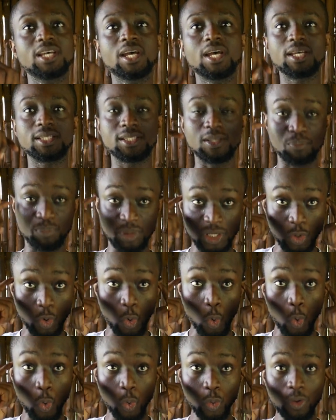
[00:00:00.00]
It's a big
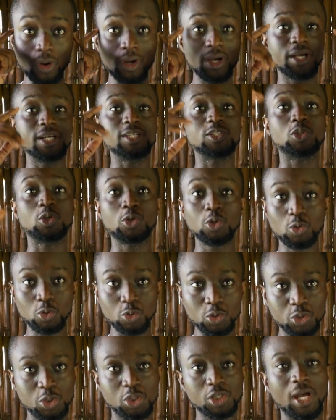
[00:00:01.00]
goal, it's
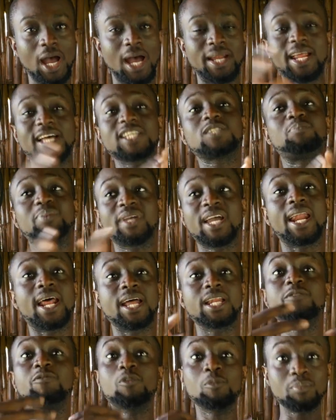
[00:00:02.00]
huge, and that's bigger than
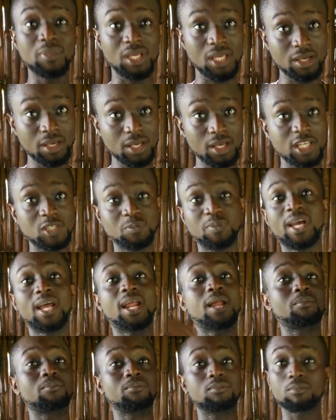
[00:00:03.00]
even me, it's bigger
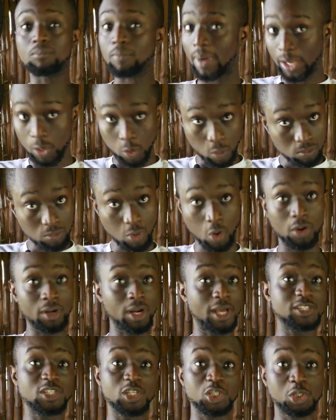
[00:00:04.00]
than my
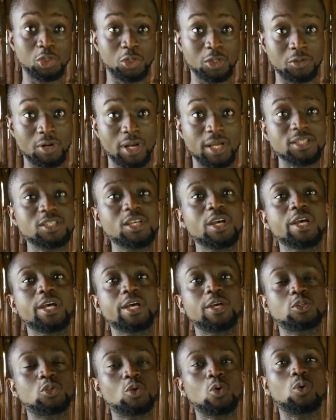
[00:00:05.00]
organization, right?
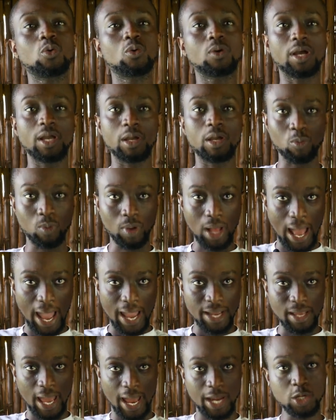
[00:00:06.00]
So
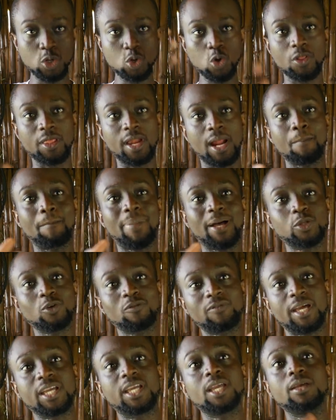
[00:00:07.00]
I know that I'm part of
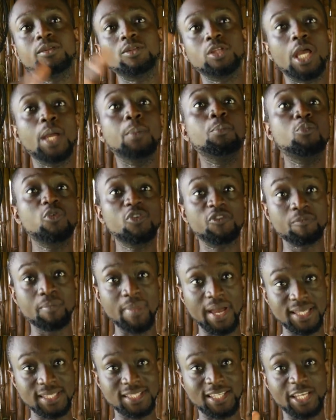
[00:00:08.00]
like a
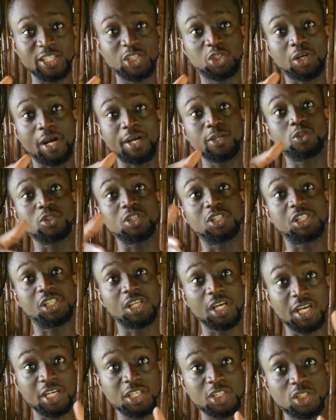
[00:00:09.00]
movement that's trying to
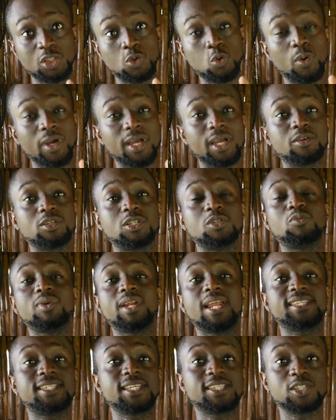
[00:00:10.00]
change the way the real
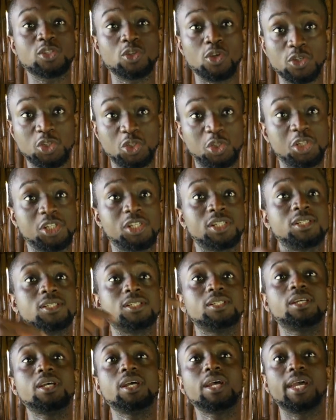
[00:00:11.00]
estate industry
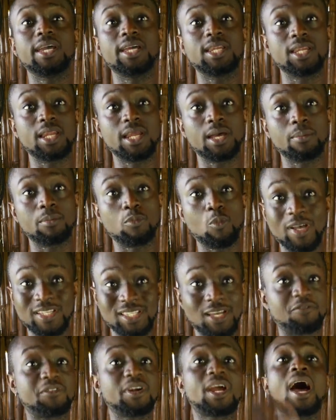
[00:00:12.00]
in West
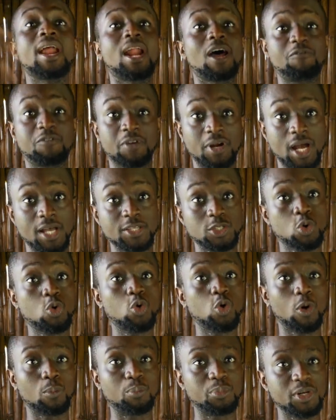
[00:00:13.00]
Africa and Africa as a whole
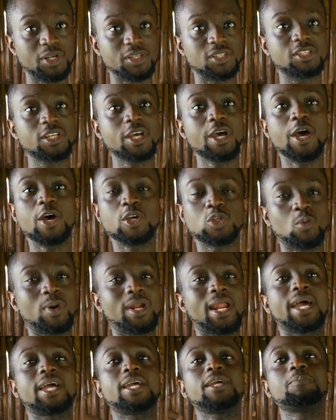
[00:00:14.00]
operates. So when
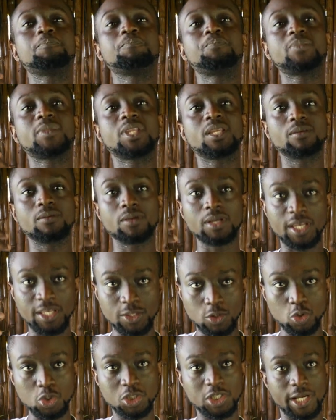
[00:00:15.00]
I hit
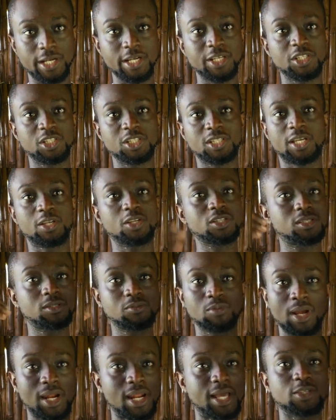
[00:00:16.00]
those challenges, I just
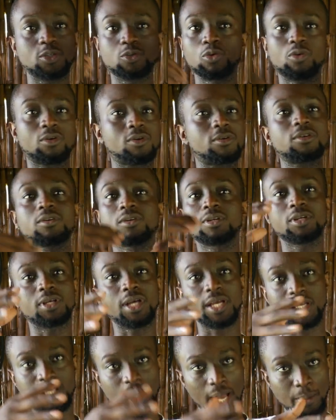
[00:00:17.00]
realized, look,
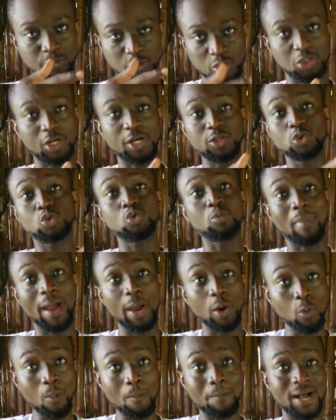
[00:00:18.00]
I'm just trying to do my
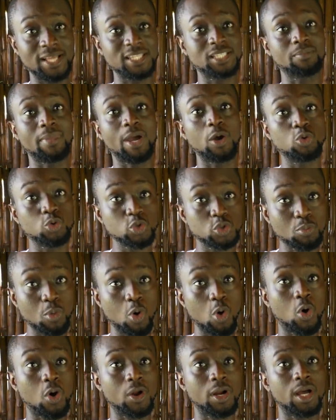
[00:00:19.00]
own part in my own small
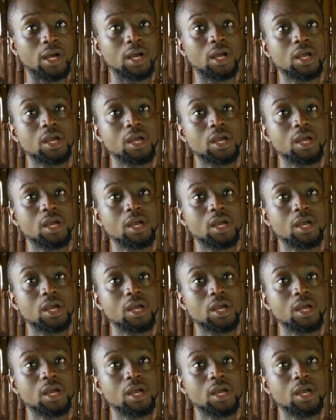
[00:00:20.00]
corner.